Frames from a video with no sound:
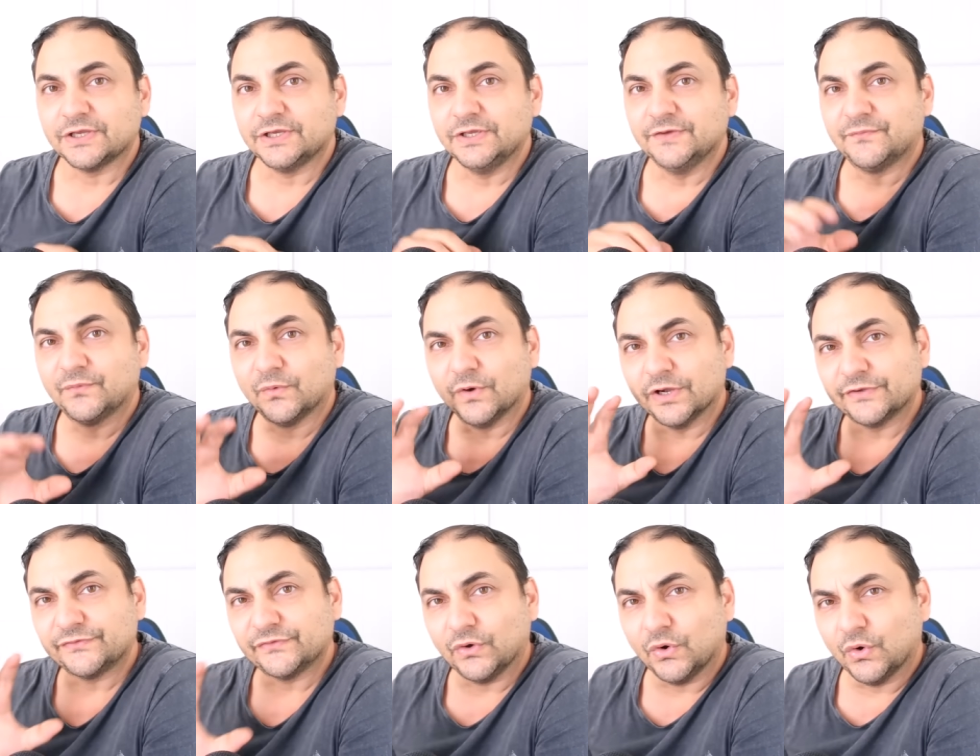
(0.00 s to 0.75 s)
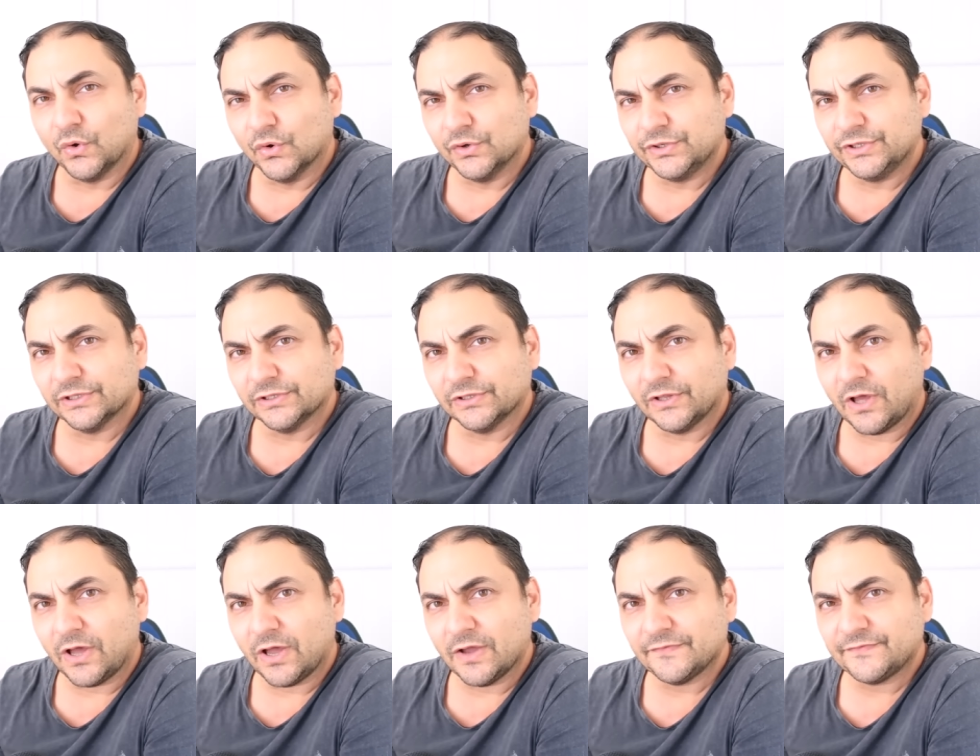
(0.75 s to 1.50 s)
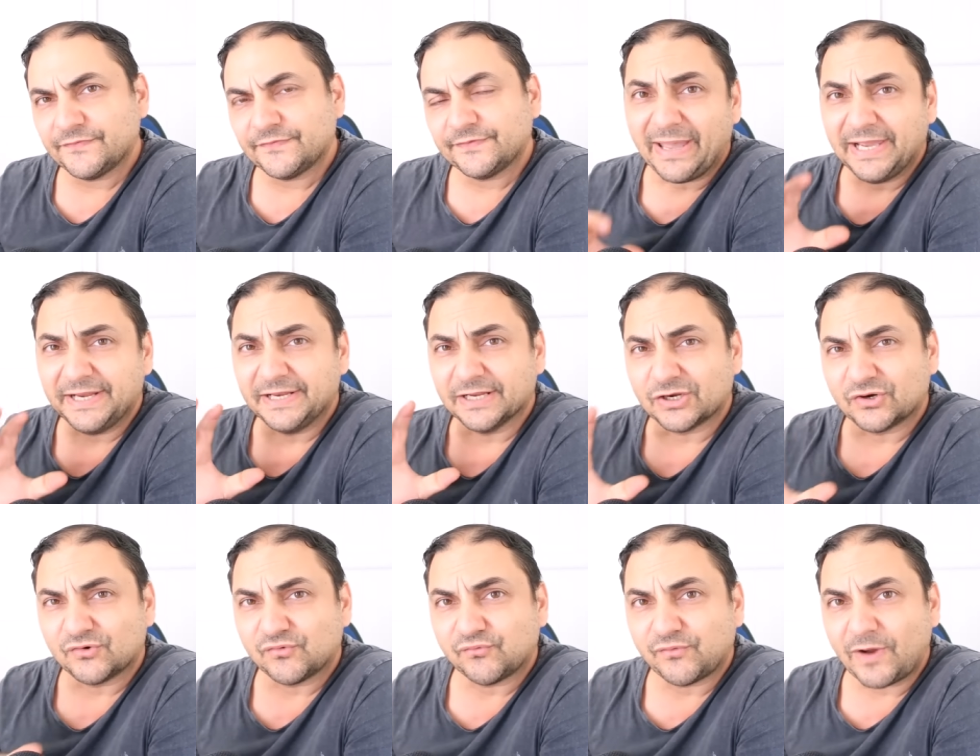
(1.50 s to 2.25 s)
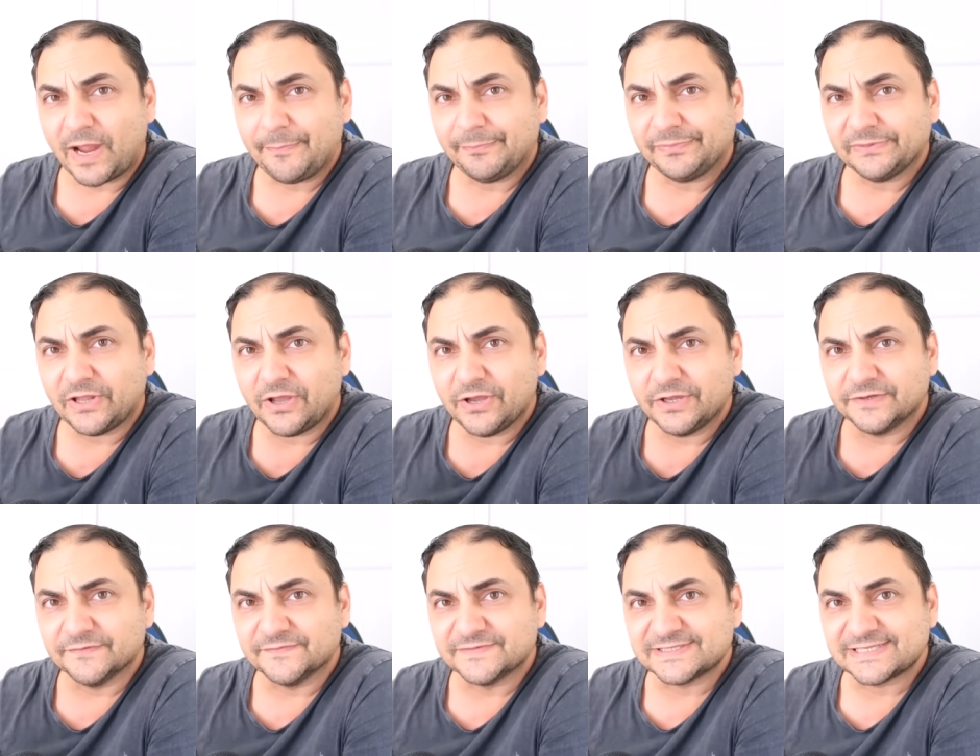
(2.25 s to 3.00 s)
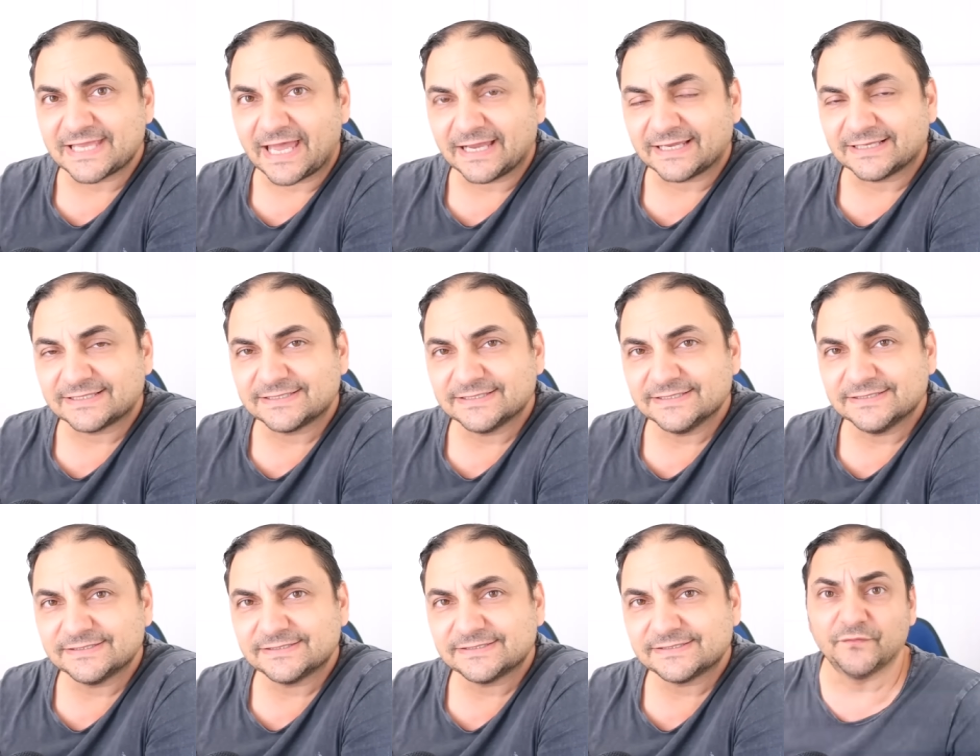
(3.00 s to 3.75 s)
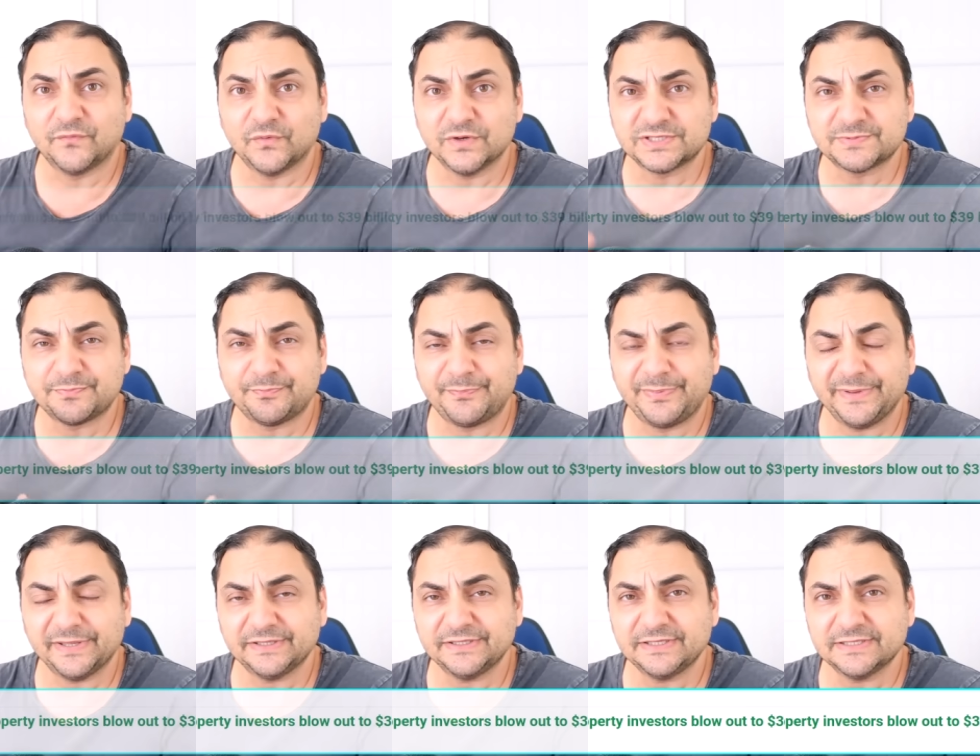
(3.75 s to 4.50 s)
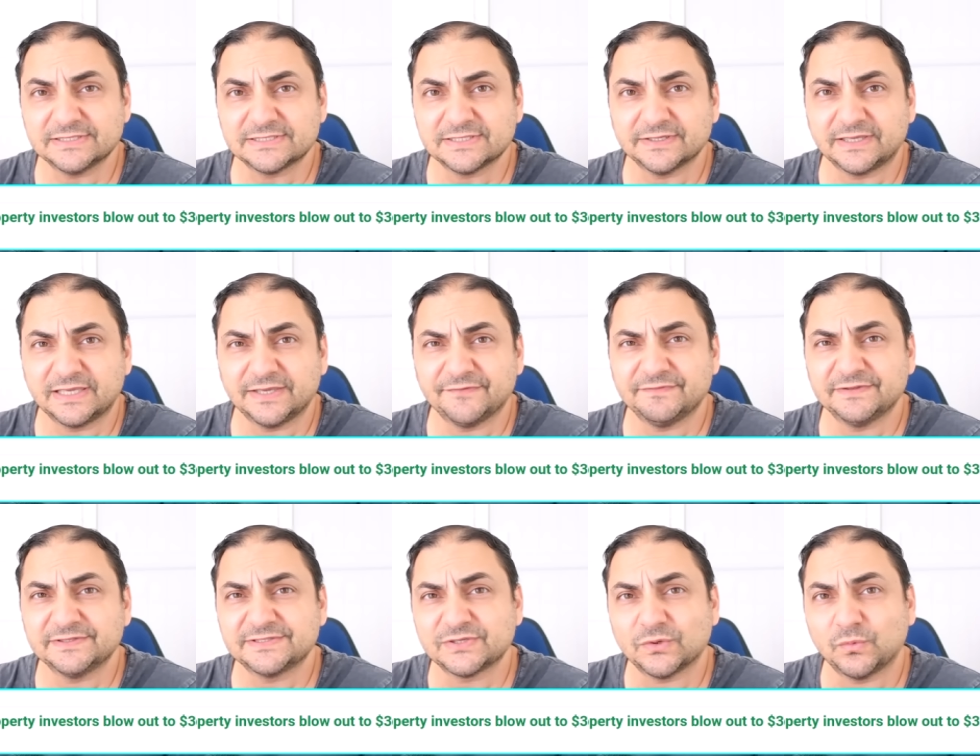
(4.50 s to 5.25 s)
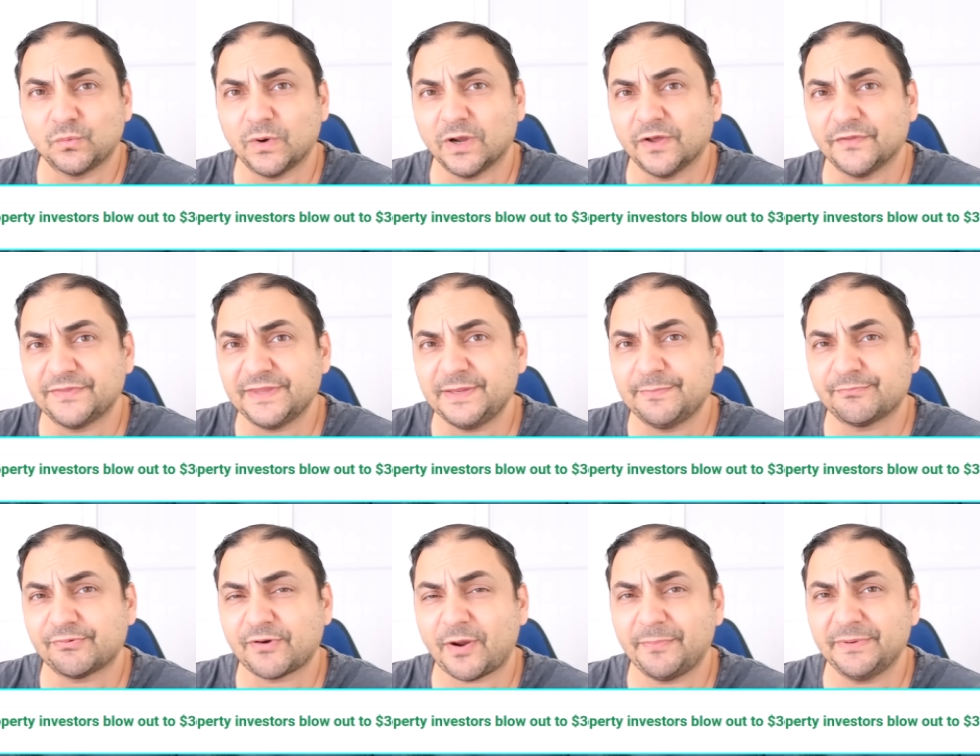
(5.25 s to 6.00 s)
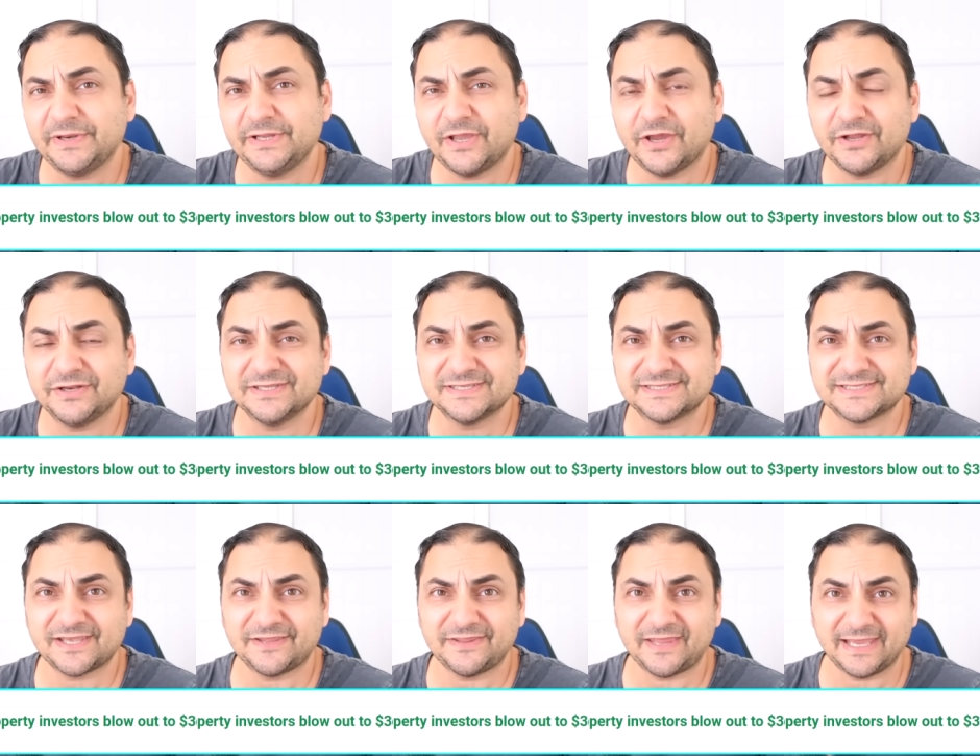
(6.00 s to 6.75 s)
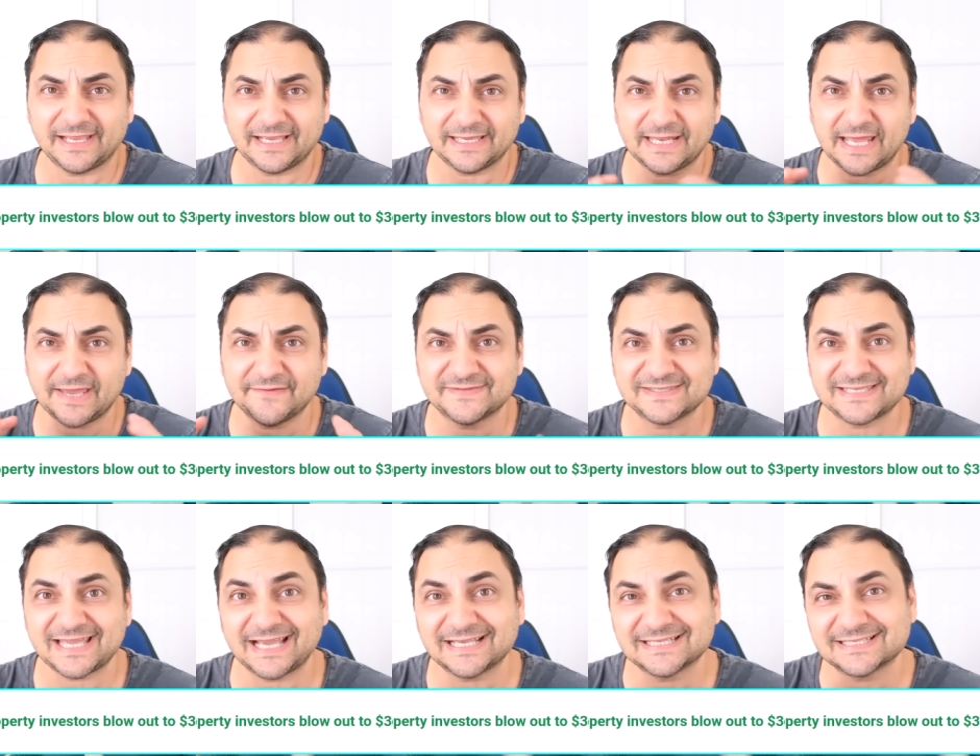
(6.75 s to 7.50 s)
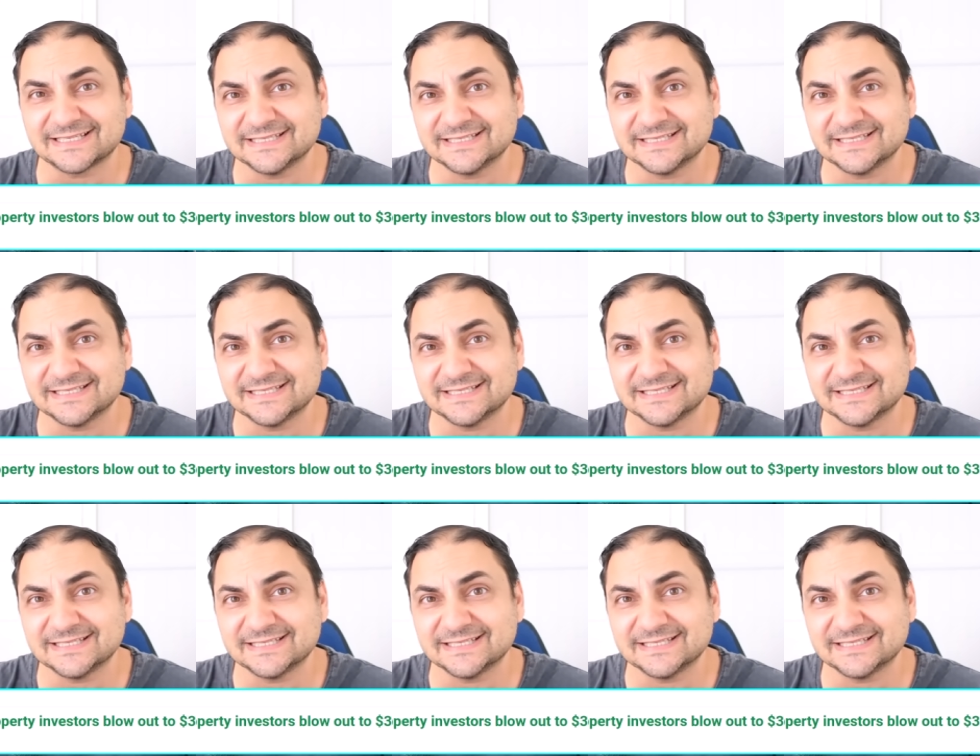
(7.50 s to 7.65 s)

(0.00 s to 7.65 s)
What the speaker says: So you've worked all your life, paid a crap load of taxes, of which billions are given to wealthy property owners so they can have tax